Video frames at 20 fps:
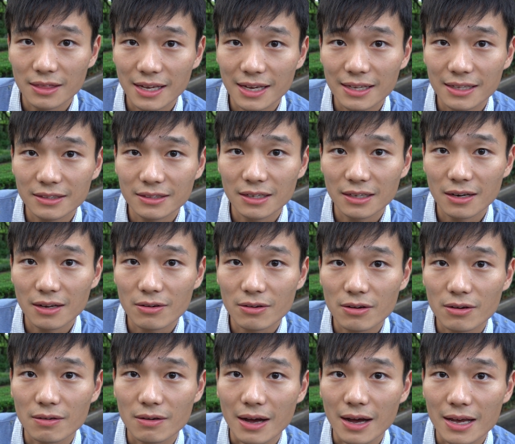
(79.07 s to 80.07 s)
Then the
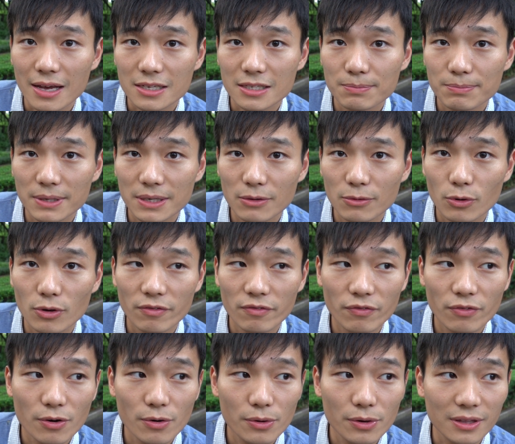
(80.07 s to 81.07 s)
local ISP will
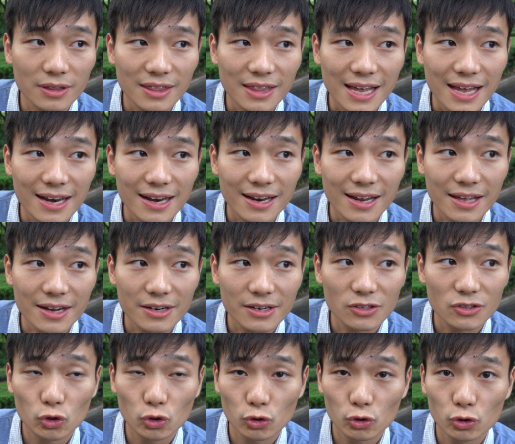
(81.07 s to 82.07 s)
forward that
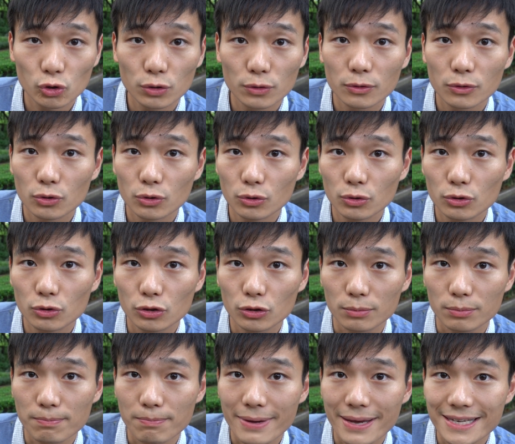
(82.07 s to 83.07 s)
letter to
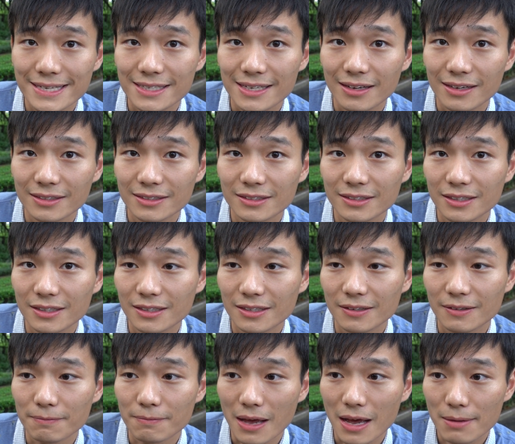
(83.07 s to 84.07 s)
YouTube based on
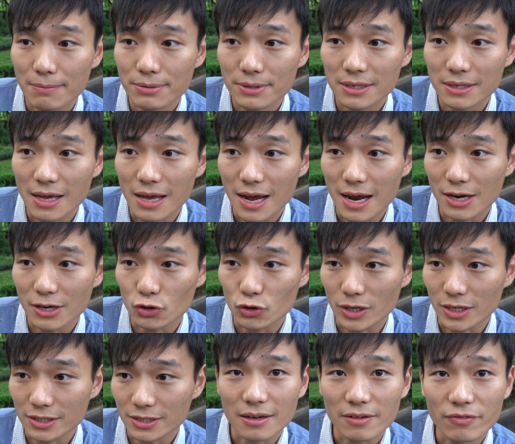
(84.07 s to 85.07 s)
the IP
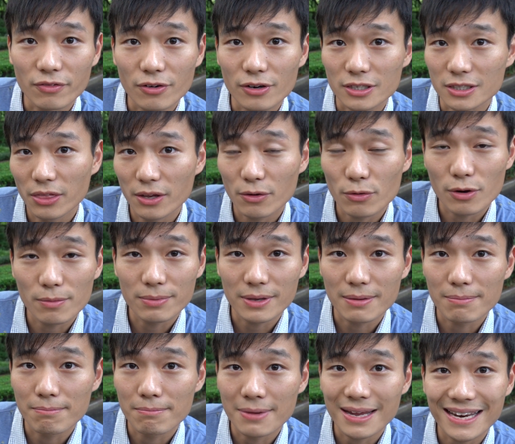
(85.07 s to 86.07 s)
address. Of course, there will be
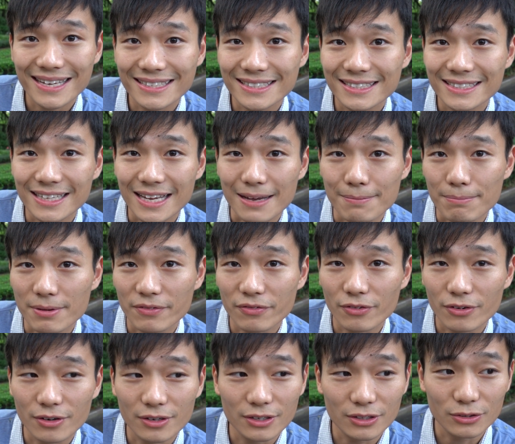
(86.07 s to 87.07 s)
a million steps
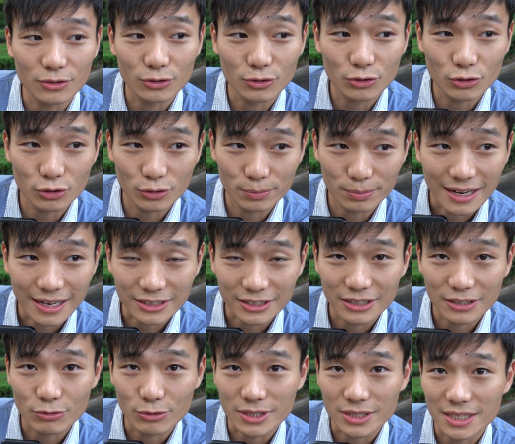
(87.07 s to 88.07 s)
before the YouTube
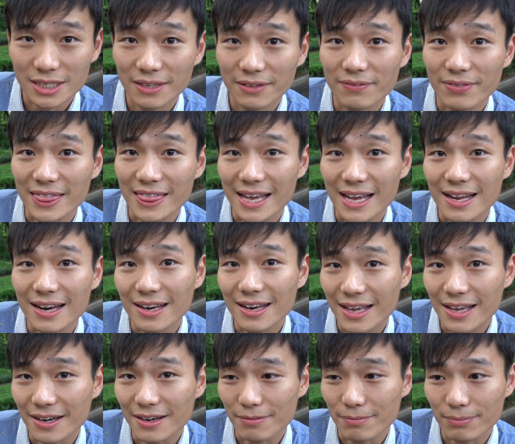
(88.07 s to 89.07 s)
actually receive that
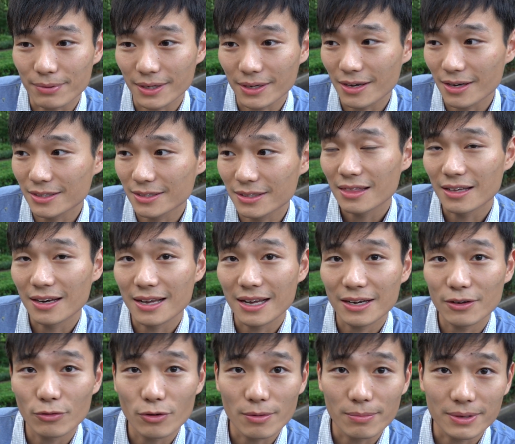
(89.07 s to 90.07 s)
letter because the
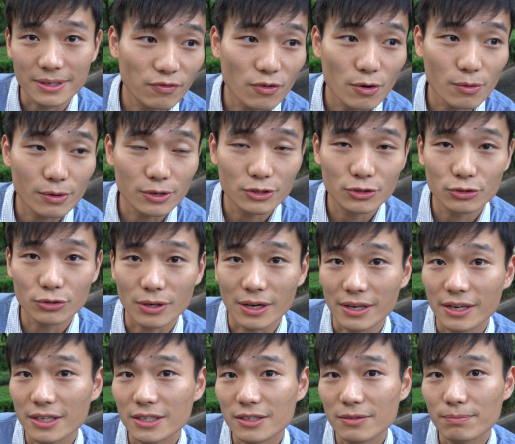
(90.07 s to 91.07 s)
letter will be forwarded to
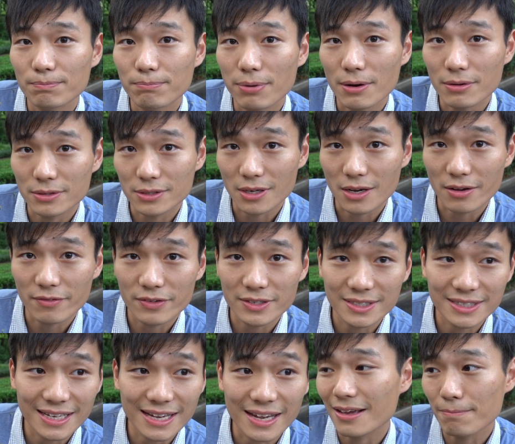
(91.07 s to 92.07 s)
another post office,
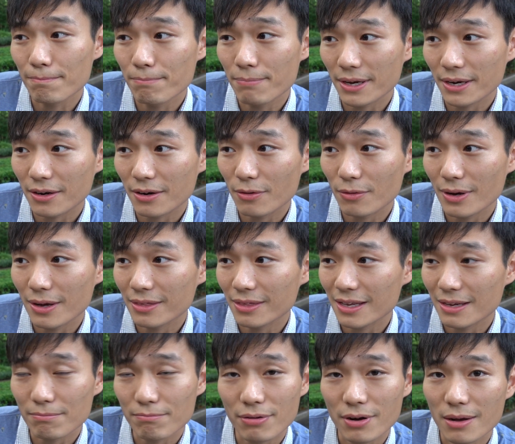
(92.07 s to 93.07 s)
then a bigger one,
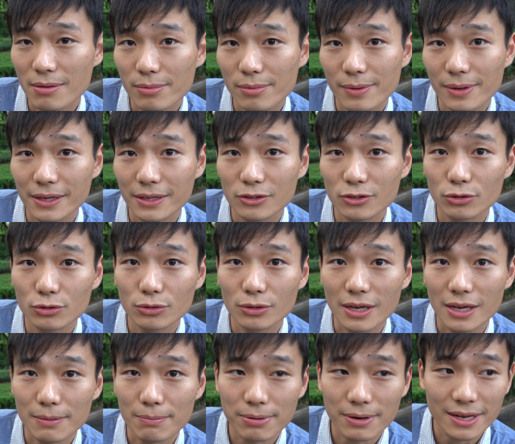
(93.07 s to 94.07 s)
then probably to
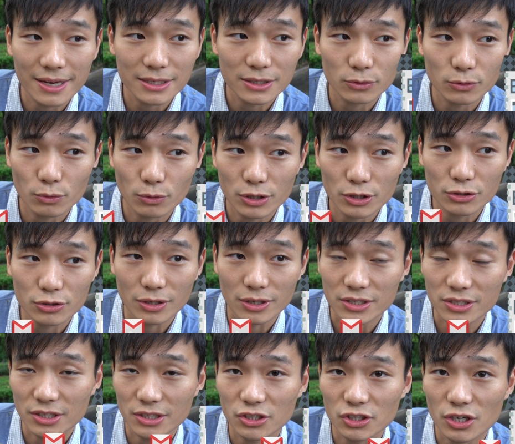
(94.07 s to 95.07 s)
a place which
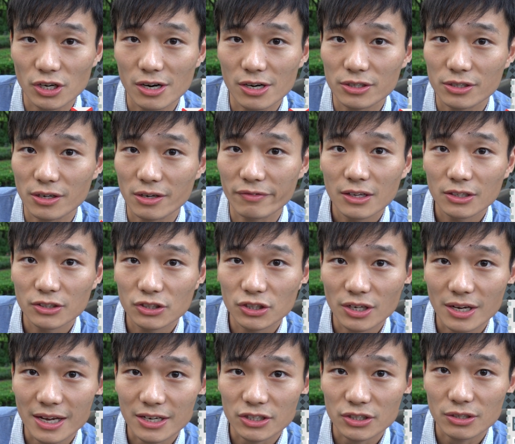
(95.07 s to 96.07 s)
is in charge of
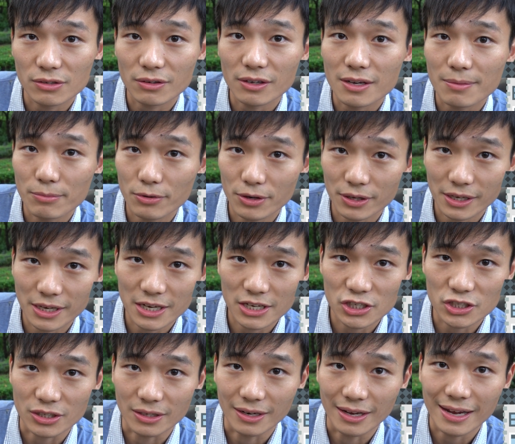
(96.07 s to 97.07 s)
international
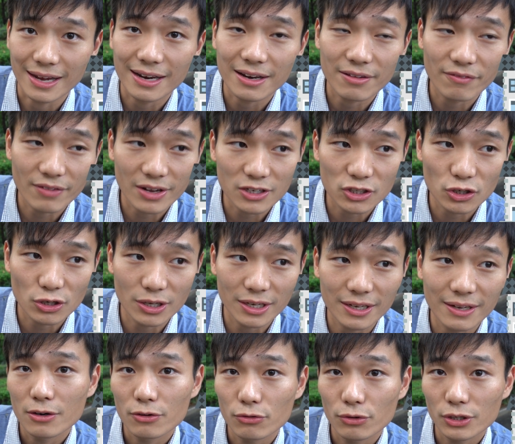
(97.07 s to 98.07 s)
communication and
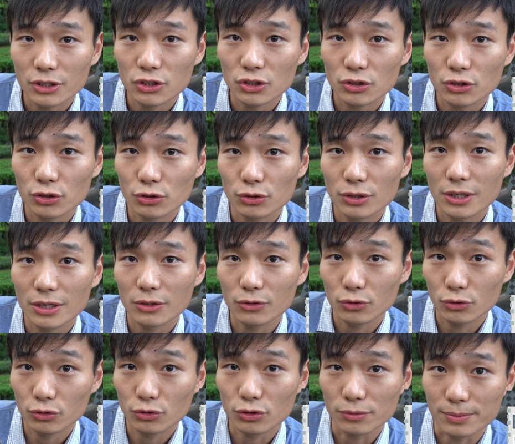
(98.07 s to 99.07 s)
eventually reach to the
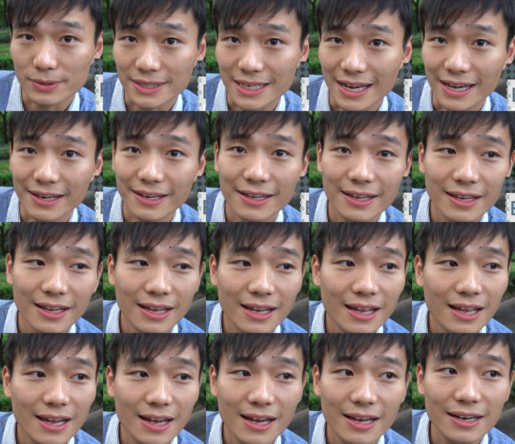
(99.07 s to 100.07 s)
YouTube side.
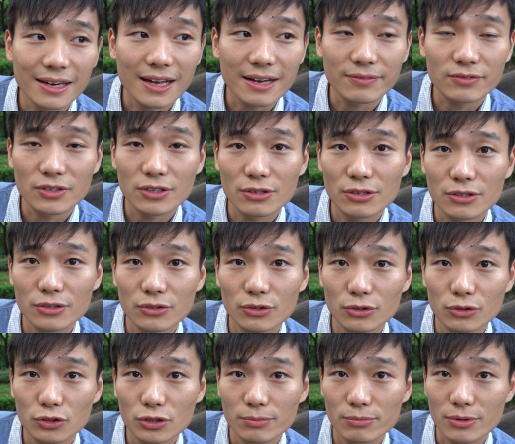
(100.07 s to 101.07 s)
And after
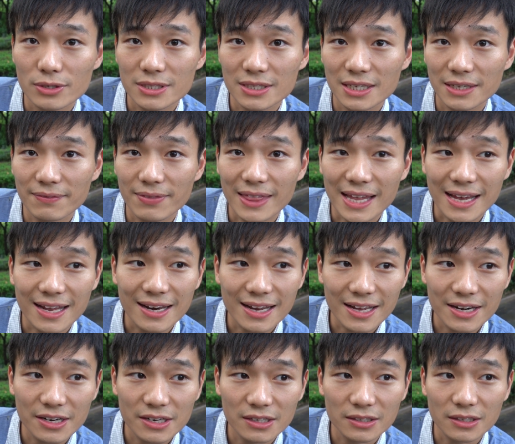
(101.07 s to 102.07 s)
YouTube receive that
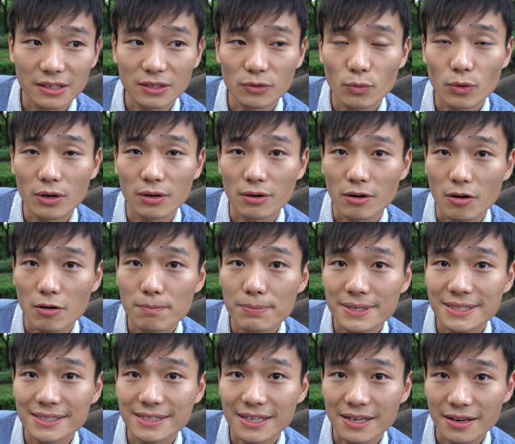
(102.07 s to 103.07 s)
letter, it will
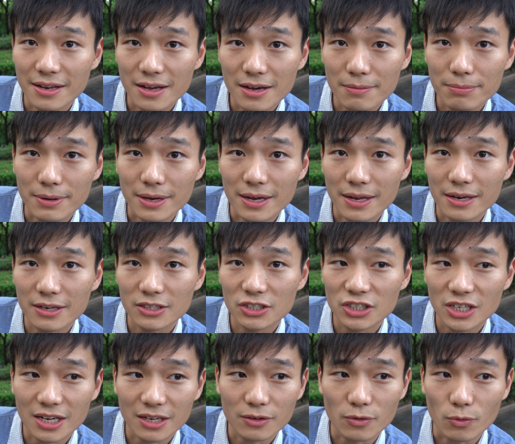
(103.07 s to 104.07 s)
opens it up and
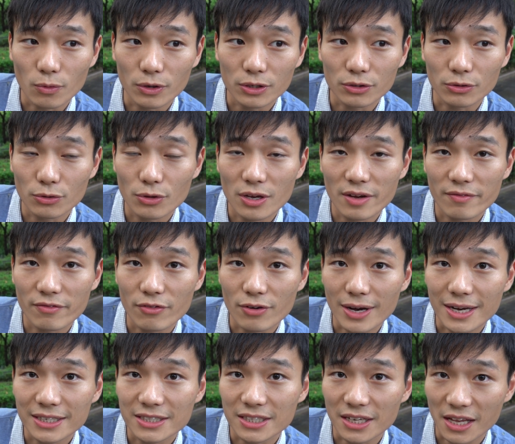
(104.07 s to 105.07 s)
check what you have
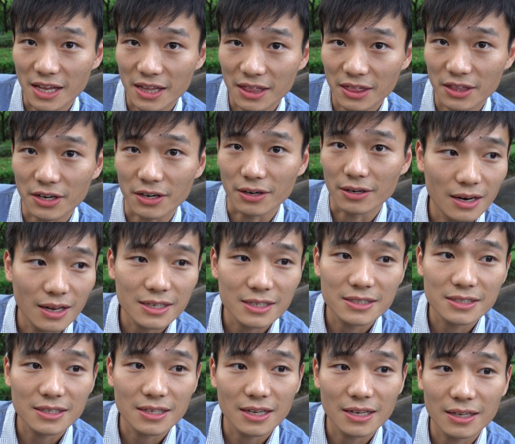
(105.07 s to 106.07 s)
write in there. Let's
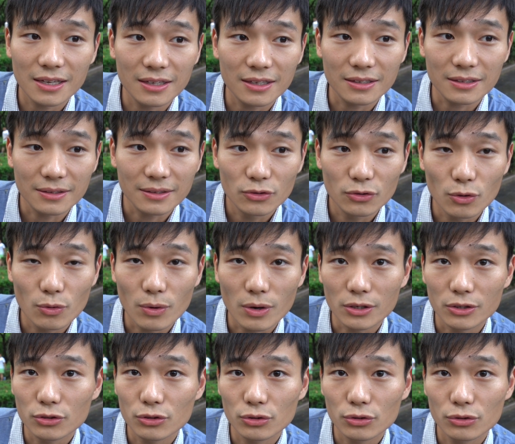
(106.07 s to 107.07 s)
say you
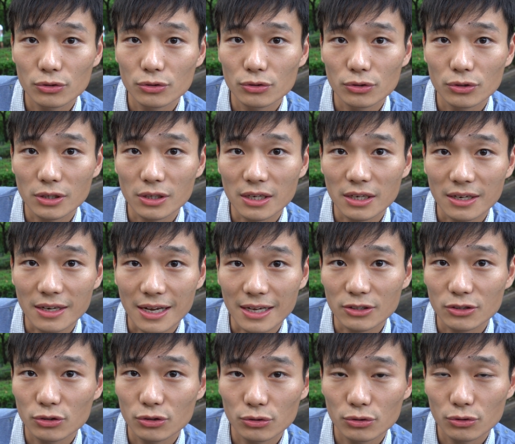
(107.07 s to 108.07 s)
want to
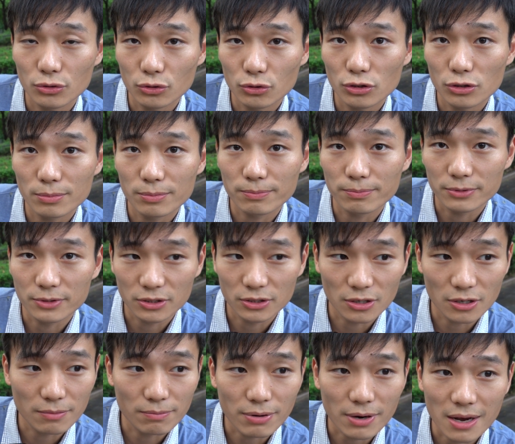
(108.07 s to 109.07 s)
connect to YouTube,
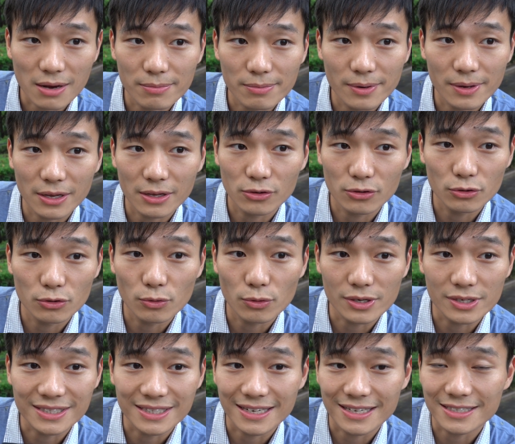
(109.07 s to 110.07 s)
so probably you
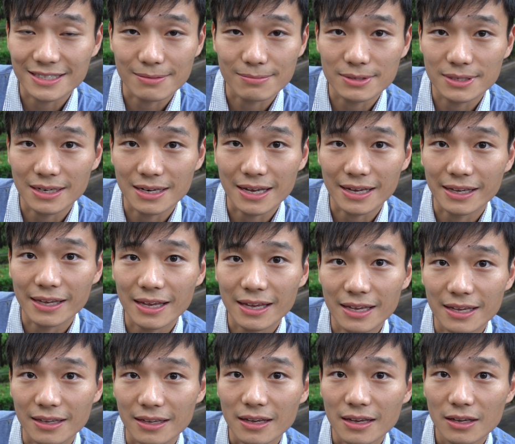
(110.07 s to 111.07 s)
will say something like,
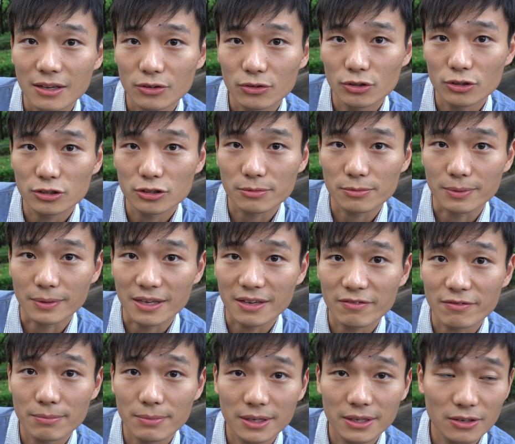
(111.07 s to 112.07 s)
"Hey, YouTube,
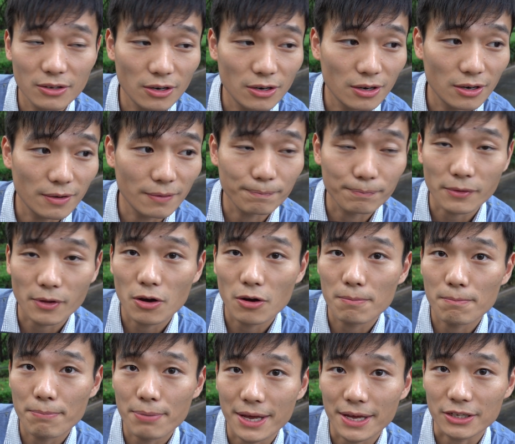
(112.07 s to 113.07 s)
give me your
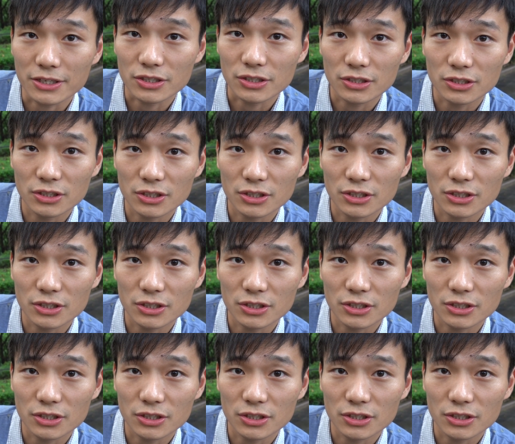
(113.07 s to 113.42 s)
homepage."